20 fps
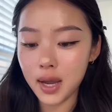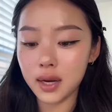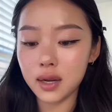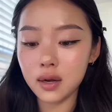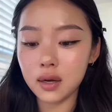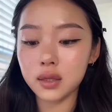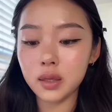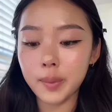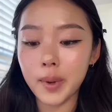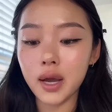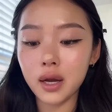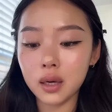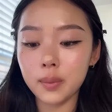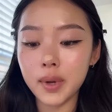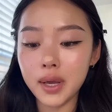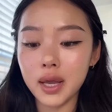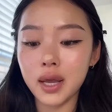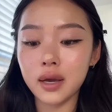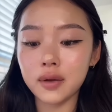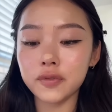it on the back of my
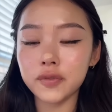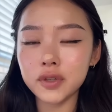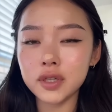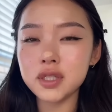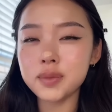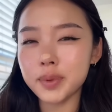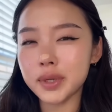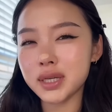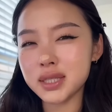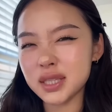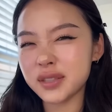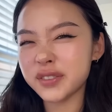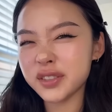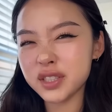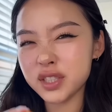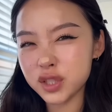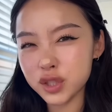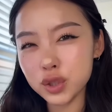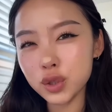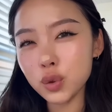hand first because if it's
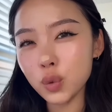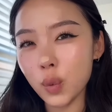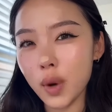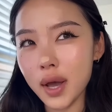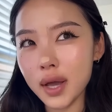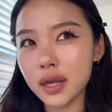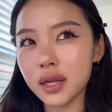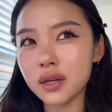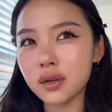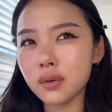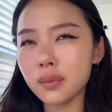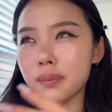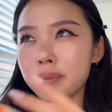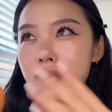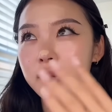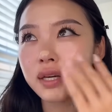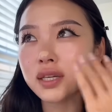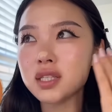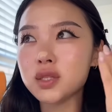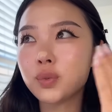too wet, it'll
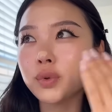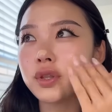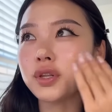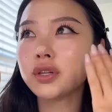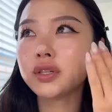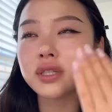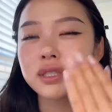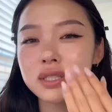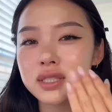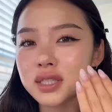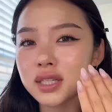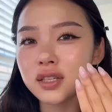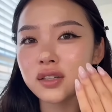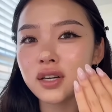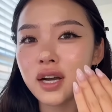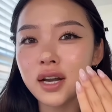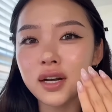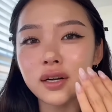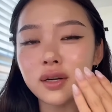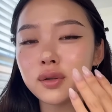mix with your concealer
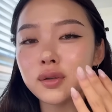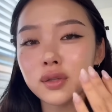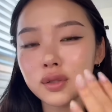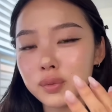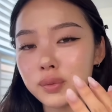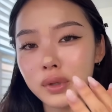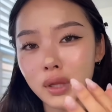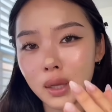and it'll look really